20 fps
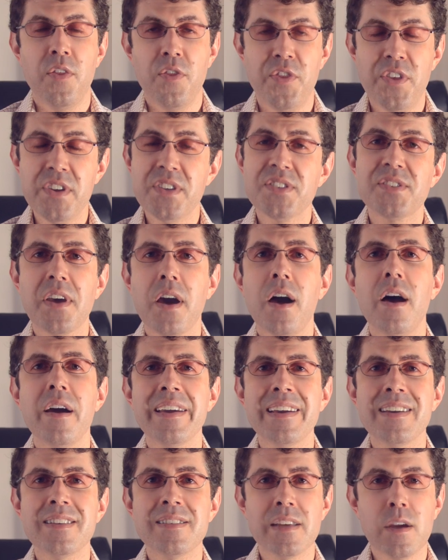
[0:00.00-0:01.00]
This guy
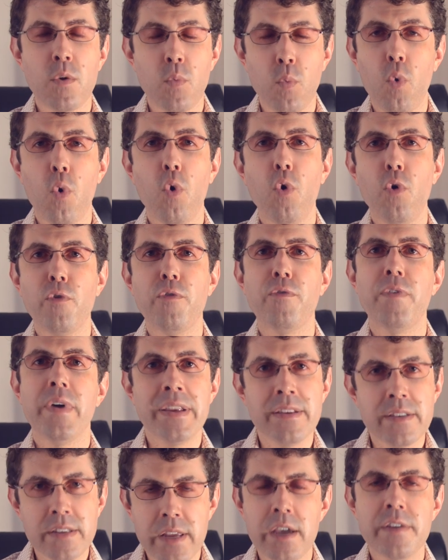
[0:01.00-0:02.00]
is a wolf
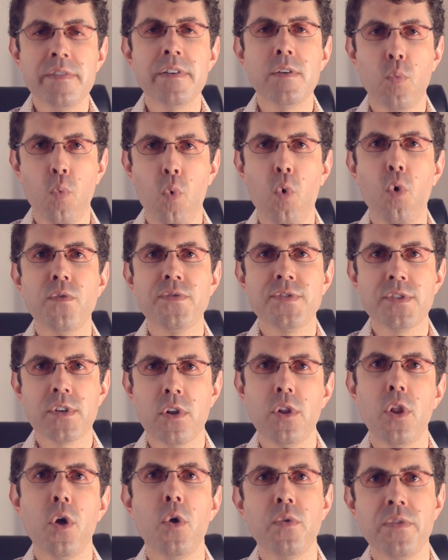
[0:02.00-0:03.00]
in David Wolfe's
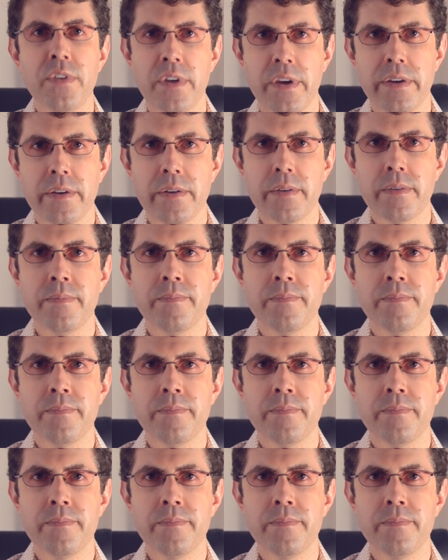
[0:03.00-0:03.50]
clothing.